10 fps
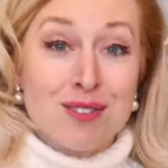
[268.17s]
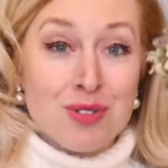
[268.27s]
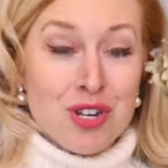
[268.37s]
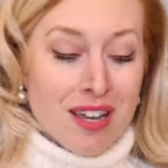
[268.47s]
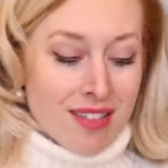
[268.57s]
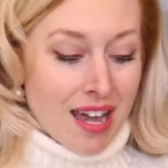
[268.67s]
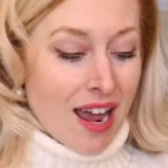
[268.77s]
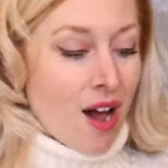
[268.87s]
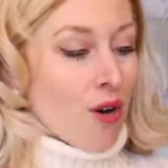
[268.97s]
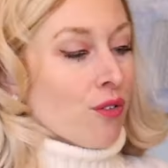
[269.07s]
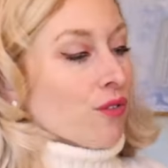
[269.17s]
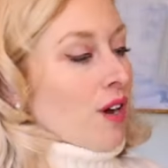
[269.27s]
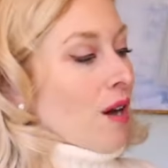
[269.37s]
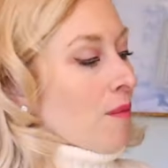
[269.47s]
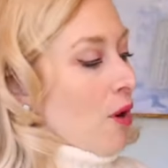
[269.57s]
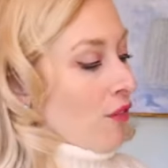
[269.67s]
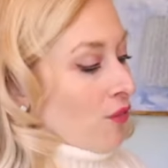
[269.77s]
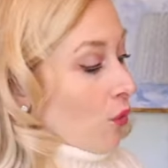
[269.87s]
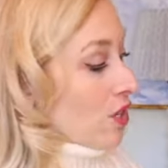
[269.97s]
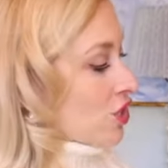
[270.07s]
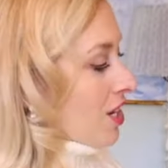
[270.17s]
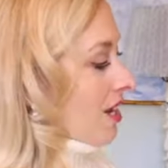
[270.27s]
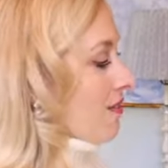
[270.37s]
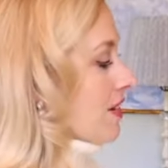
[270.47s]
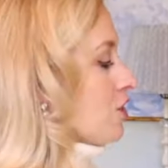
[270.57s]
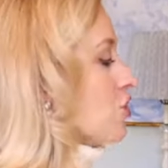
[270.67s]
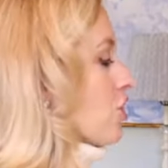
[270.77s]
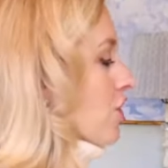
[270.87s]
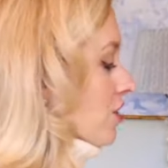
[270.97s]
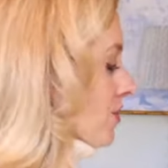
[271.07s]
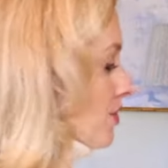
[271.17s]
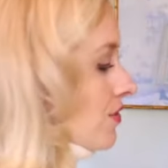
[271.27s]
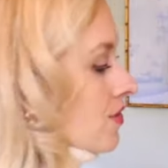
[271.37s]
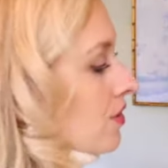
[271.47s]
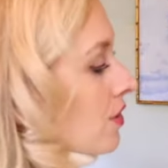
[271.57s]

so check that out from our foraging adventures.